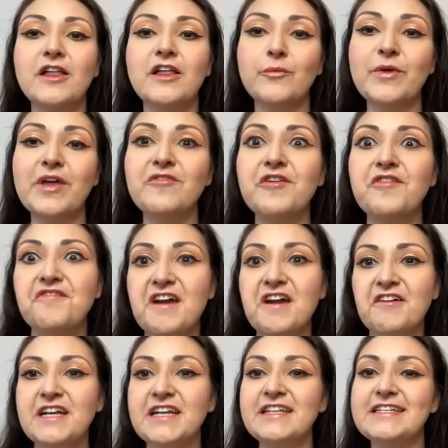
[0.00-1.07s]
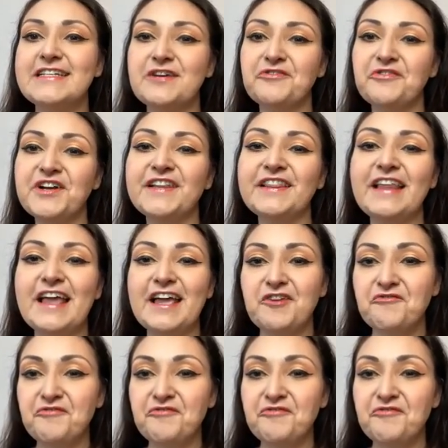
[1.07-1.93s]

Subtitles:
like we have a very different like